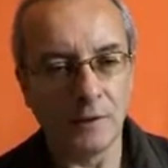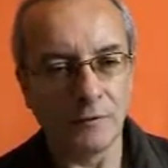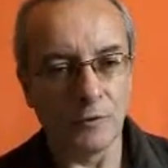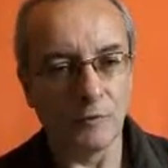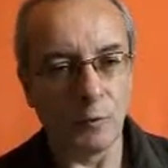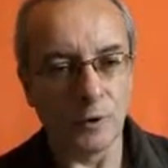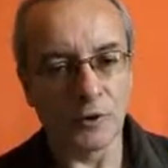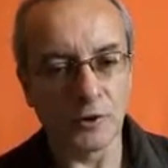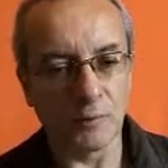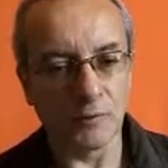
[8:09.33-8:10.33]
if you've
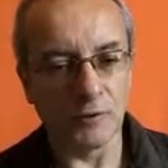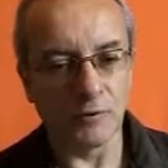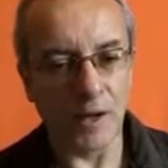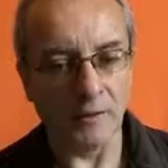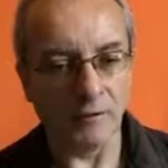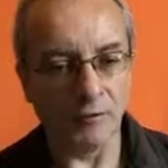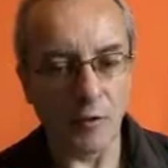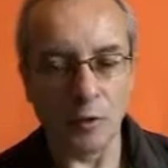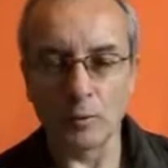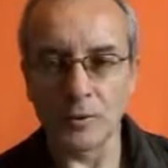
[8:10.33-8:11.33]
worshipped divine
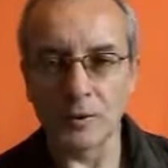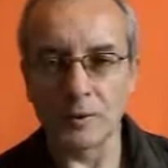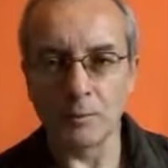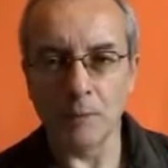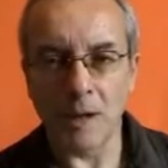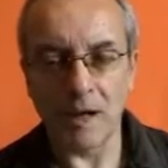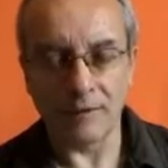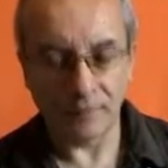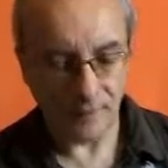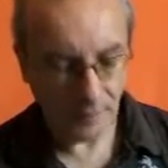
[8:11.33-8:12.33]
forms in the
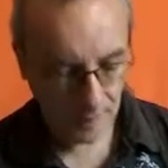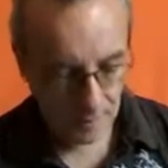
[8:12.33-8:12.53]
past,